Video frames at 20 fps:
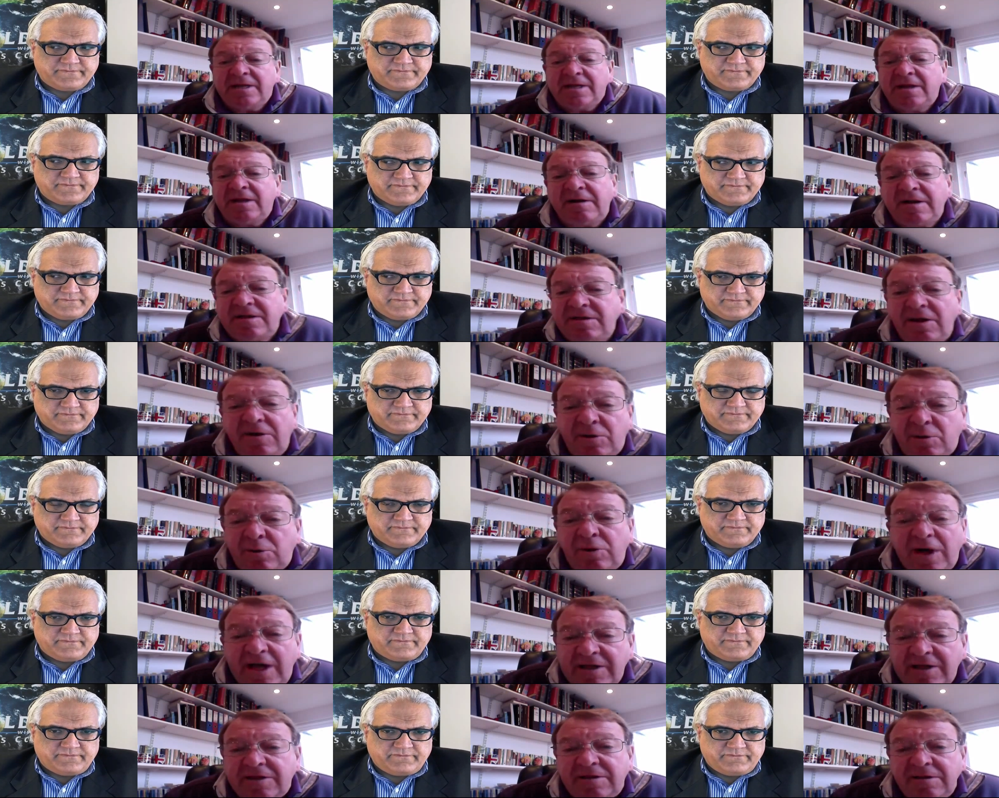Speaker 1: There is no
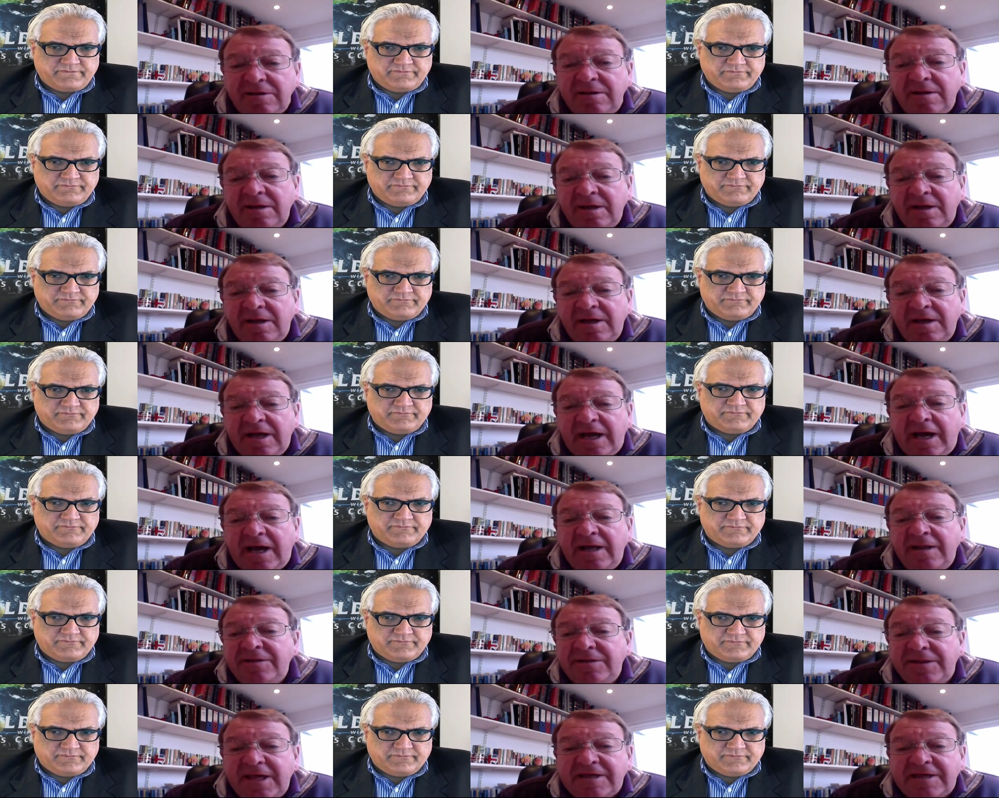question
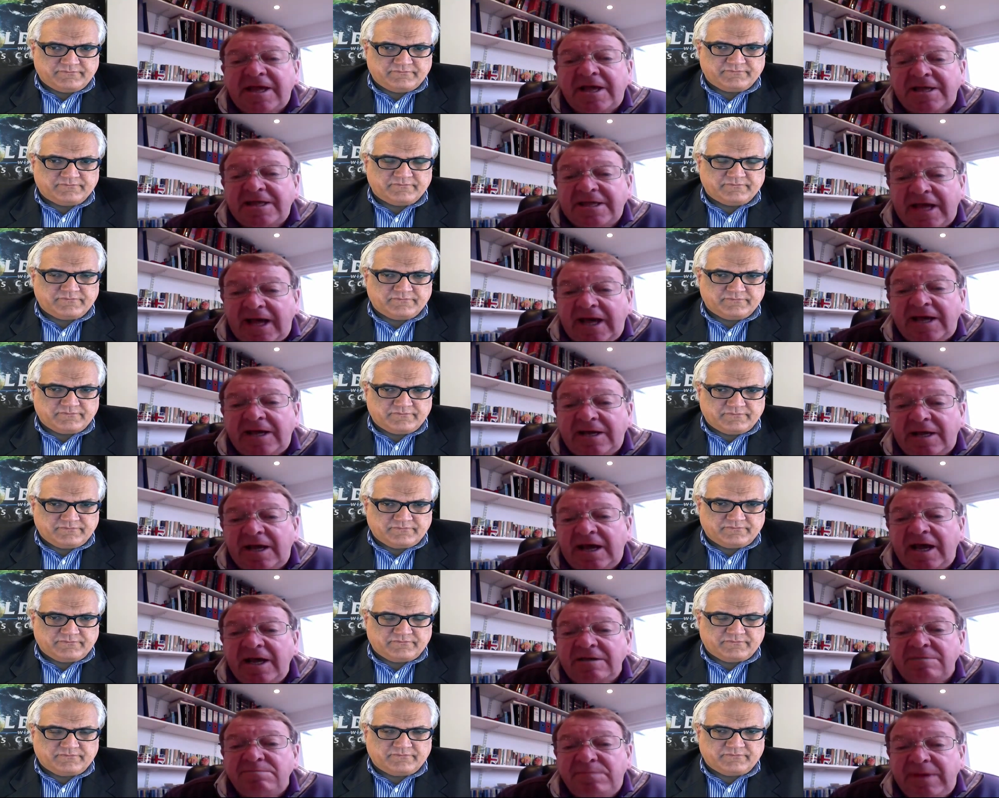uh, this attack
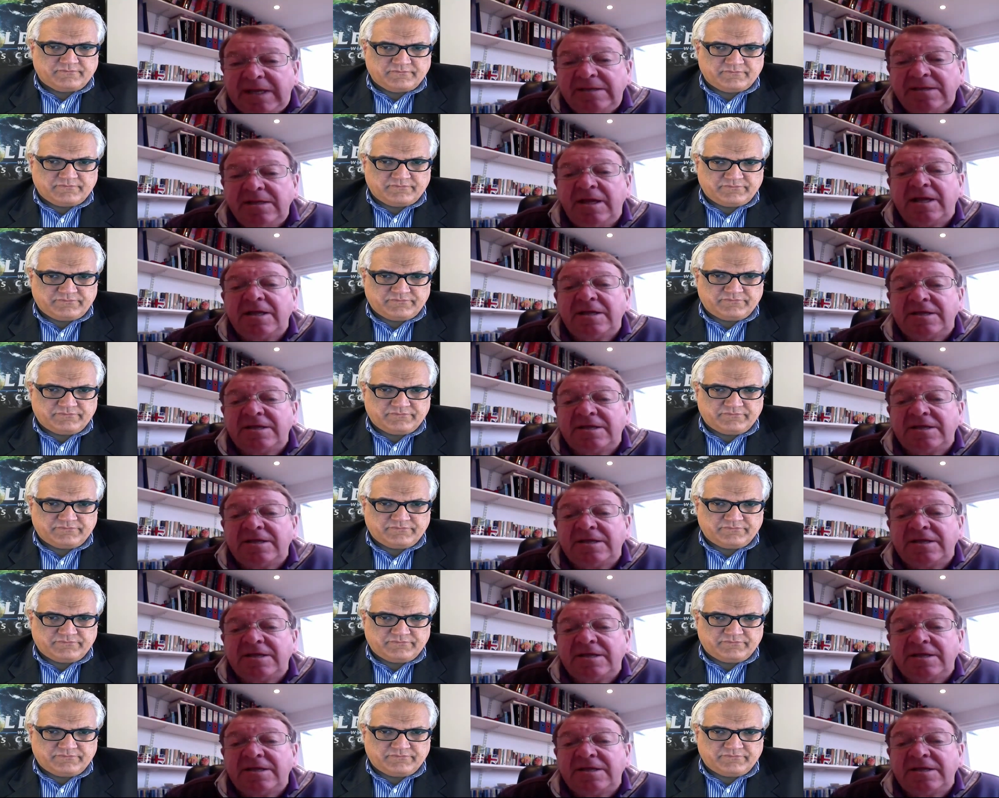has been